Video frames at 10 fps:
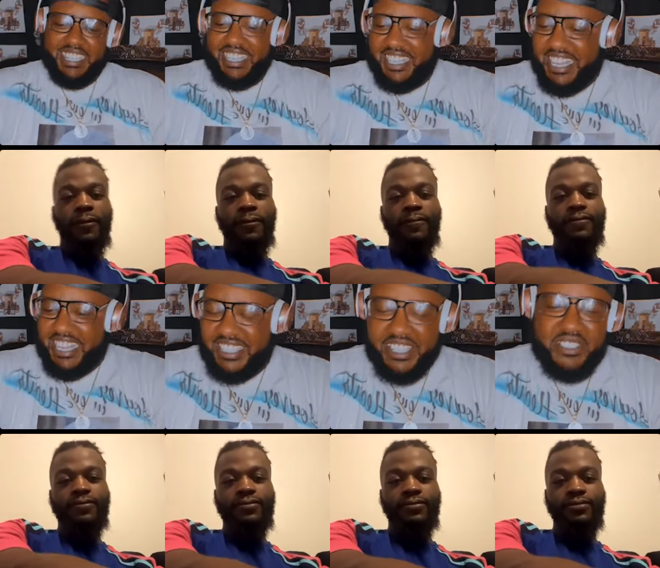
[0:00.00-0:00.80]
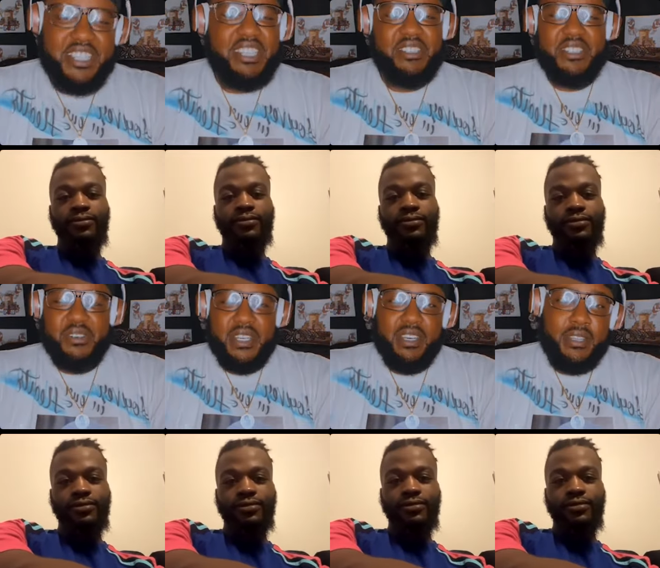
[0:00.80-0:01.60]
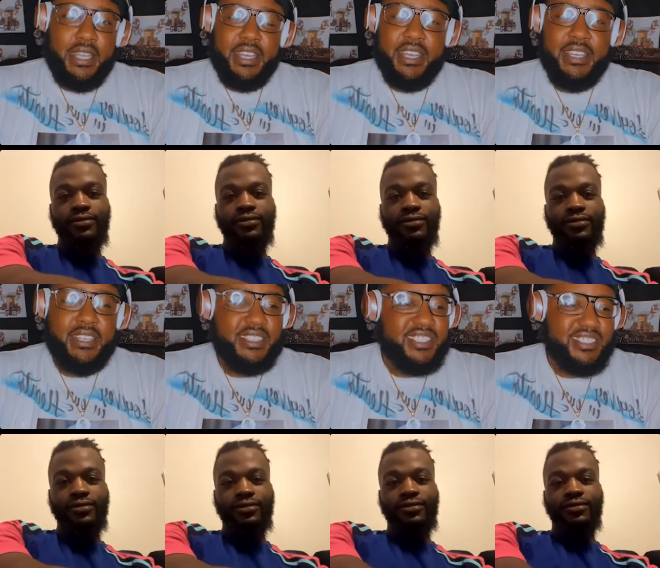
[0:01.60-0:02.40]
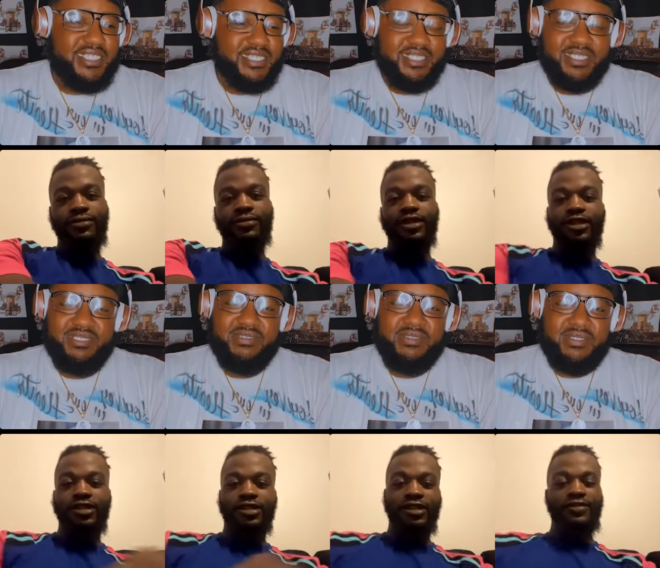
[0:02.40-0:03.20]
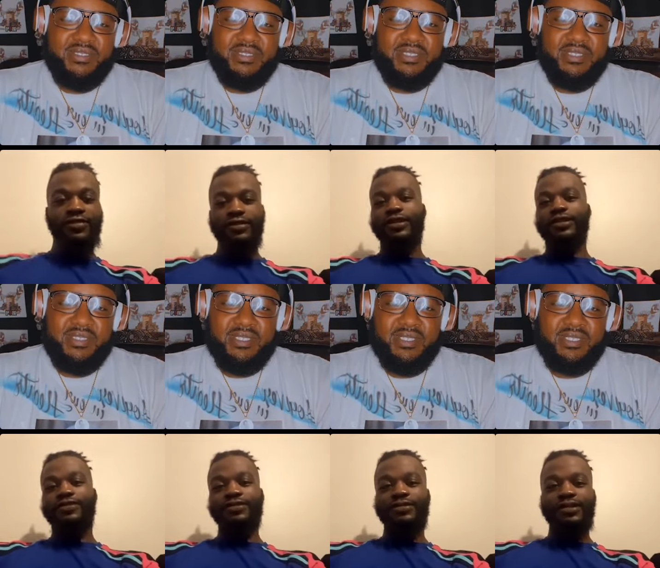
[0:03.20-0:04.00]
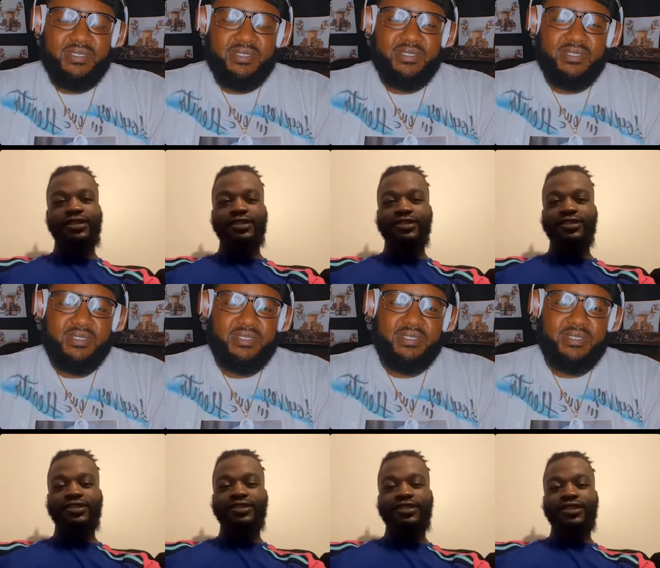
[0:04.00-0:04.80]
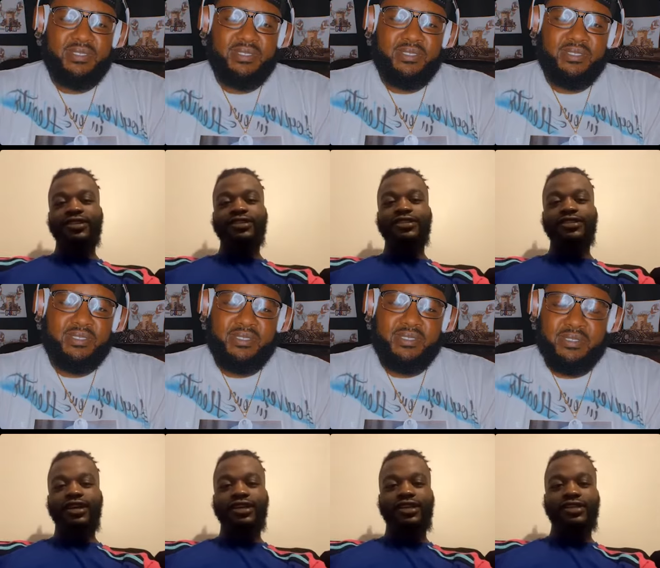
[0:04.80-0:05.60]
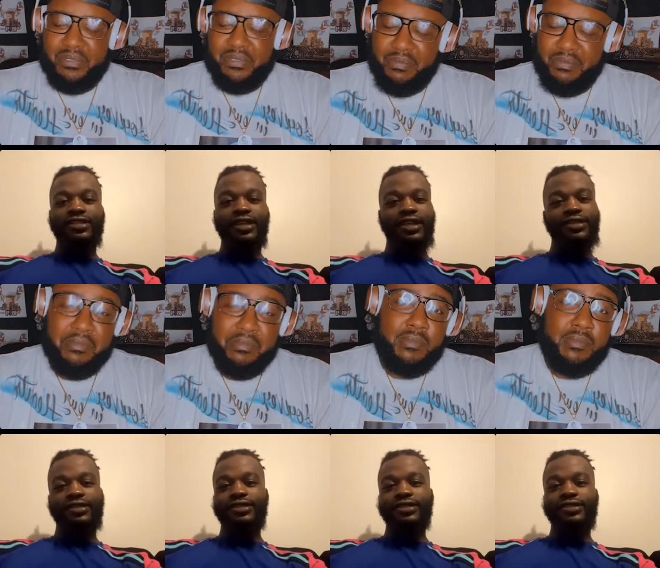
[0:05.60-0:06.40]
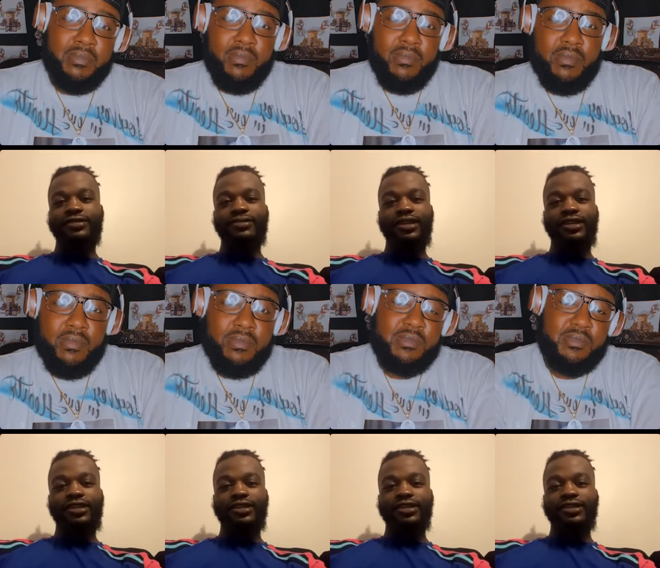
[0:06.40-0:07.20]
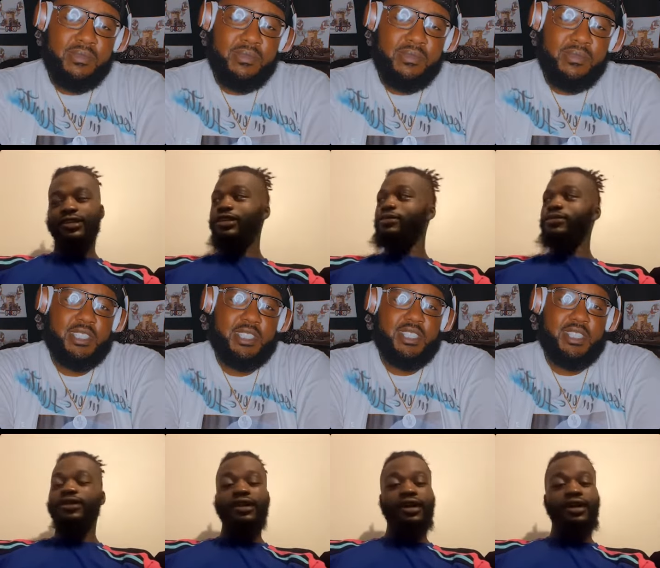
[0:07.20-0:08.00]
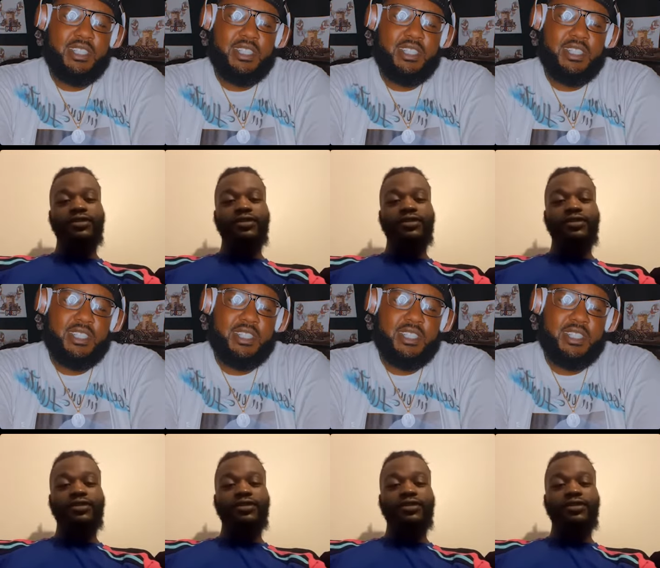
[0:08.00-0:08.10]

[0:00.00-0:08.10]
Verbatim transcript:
Speaker 1: I see you still doing your thing.
Speaker 2: Yeah, definitely, definitely, man. Just just trying to stay consistent, man, and, and keep it alive,